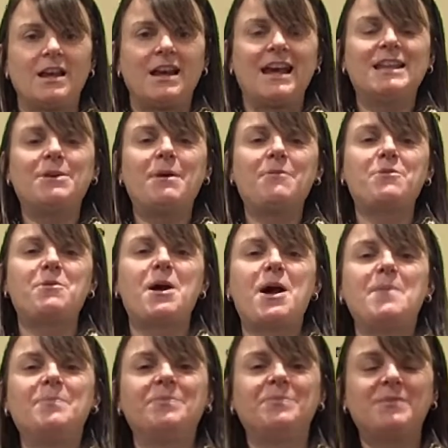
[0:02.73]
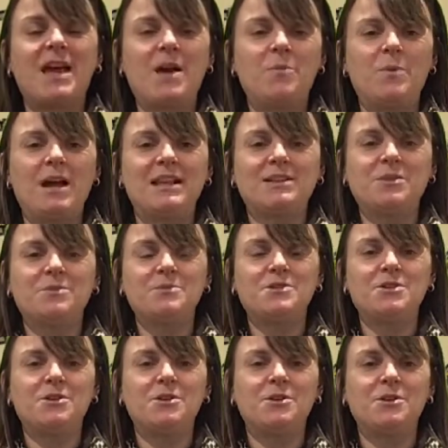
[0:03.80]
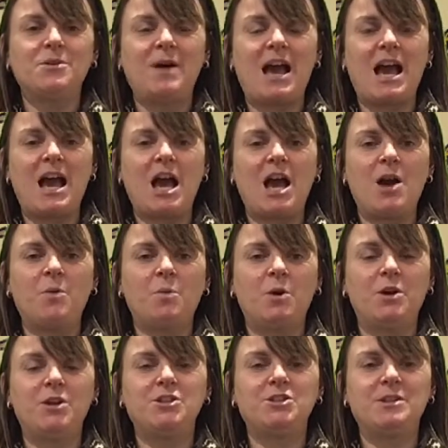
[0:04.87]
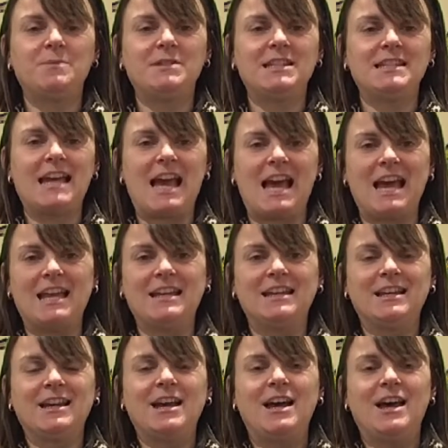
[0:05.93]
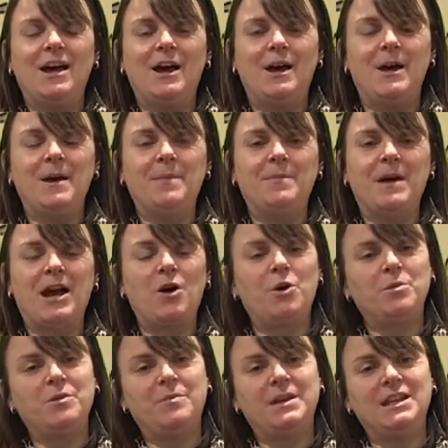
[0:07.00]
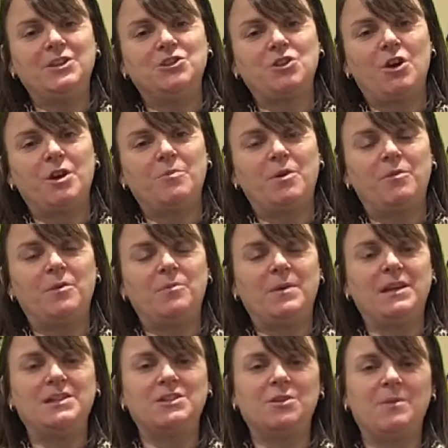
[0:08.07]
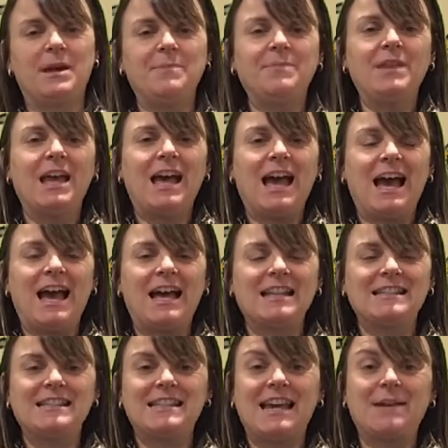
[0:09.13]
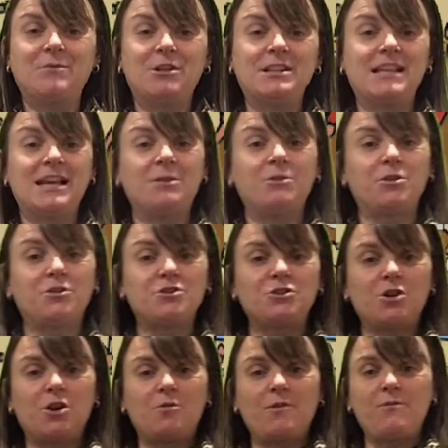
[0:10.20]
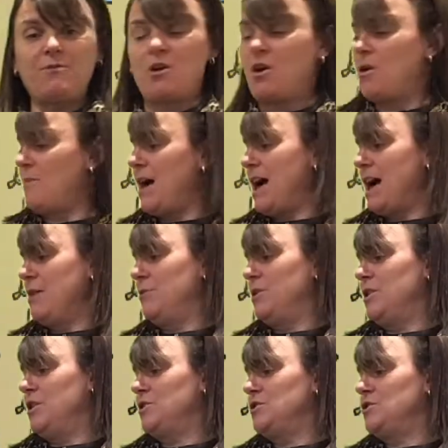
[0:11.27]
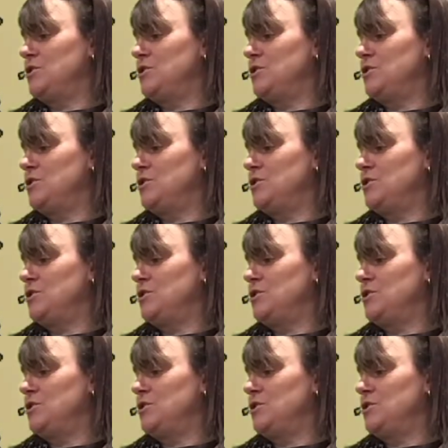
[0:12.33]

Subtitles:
Hello everyone and welcome to our worship today. I hope you've been enjoying what we've been doing, and today I'm going to tell you another story from our